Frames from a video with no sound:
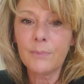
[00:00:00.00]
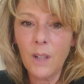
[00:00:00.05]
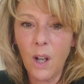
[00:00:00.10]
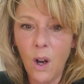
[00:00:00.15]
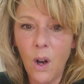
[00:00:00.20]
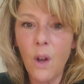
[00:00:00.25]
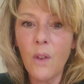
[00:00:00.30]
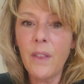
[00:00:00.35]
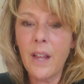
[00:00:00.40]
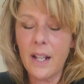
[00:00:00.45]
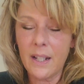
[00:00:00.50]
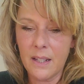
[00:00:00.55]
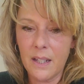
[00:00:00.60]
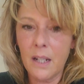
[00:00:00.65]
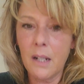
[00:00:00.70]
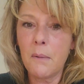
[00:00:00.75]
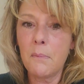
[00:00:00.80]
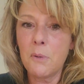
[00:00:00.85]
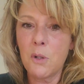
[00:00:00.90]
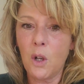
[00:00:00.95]
All that's
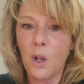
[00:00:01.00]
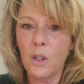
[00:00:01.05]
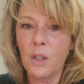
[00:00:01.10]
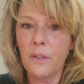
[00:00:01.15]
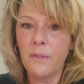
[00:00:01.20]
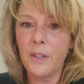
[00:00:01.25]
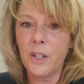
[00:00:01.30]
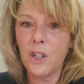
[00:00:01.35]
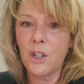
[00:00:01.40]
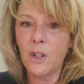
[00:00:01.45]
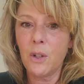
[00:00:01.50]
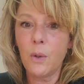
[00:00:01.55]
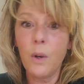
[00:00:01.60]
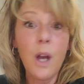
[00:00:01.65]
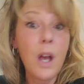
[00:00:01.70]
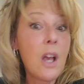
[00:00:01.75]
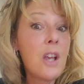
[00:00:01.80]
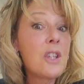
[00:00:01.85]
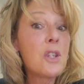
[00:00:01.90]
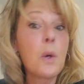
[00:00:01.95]
an obstructive issue.
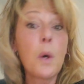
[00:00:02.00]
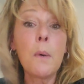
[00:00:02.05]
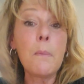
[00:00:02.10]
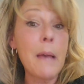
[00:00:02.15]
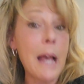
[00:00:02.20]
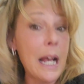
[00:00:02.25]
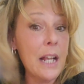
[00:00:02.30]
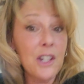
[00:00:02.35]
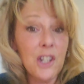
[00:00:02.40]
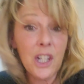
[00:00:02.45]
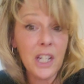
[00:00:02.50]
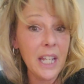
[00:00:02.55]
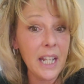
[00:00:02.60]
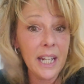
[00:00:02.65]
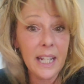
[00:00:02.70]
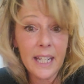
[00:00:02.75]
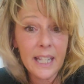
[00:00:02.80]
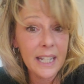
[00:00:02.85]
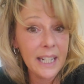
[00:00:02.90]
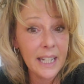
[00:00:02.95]
So imagine
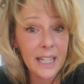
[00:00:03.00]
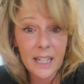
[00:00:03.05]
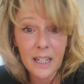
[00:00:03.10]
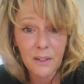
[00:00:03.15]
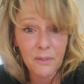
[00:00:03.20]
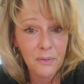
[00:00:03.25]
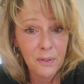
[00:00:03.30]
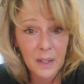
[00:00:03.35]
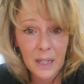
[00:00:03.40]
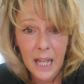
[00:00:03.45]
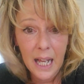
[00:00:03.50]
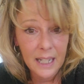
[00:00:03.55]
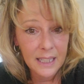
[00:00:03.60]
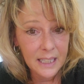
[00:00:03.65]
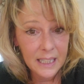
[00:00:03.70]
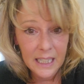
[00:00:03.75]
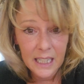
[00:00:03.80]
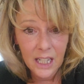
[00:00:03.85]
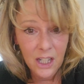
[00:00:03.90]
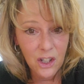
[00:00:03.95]
getting an
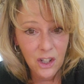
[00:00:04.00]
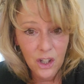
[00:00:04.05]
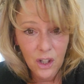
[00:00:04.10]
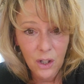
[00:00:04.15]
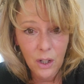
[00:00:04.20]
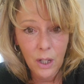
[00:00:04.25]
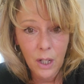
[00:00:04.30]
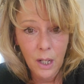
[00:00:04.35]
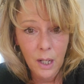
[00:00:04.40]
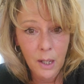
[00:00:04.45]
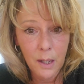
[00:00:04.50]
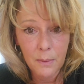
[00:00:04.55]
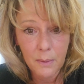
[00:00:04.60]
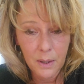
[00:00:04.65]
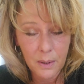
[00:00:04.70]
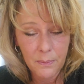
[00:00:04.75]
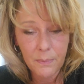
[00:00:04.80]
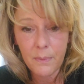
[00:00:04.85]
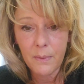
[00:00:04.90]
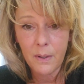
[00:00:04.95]
anaphylactic issue
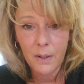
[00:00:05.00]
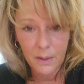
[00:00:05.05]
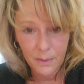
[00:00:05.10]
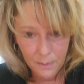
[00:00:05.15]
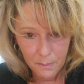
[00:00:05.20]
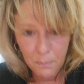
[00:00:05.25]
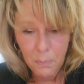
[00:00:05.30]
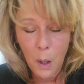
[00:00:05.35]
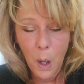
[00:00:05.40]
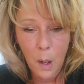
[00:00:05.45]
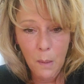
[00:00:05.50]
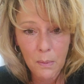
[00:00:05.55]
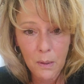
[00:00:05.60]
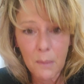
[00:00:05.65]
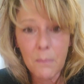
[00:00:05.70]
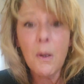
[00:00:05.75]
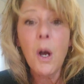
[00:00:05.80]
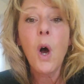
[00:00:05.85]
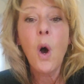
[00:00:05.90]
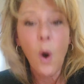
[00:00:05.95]

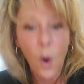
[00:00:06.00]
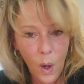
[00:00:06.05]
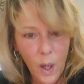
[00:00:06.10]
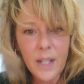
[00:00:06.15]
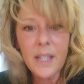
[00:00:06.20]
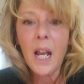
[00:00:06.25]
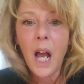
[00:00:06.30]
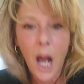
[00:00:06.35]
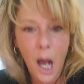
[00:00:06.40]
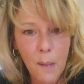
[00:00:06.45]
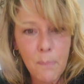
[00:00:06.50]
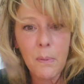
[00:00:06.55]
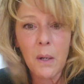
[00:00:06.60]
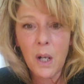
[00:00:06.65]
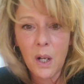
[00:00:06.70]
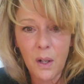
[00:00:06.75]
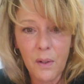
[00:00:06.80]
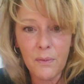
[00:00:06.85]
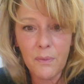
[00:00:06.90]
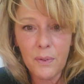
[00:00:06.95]
problem on top
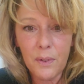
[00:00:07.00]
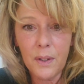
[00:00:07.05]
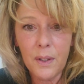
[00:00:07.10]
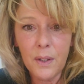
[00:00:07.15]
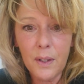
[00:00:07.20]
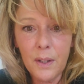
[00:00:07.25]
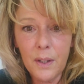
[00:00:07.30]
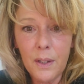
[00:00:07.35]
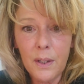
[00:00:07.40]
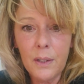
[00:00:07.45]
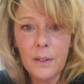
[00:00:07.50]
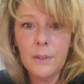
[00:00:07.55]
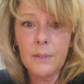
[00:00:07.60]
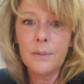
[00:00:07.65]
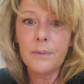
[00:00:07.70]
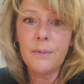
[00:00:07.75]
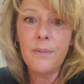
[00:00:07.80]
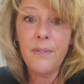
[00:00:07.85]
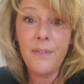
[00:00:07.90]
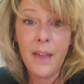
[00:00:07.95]
of
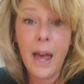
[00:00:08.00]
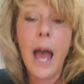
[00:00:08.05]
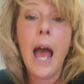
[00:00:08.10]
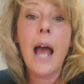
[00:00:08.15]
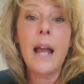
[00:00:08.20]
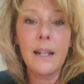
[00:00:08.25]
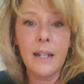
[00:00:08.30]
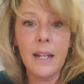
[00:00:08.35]
that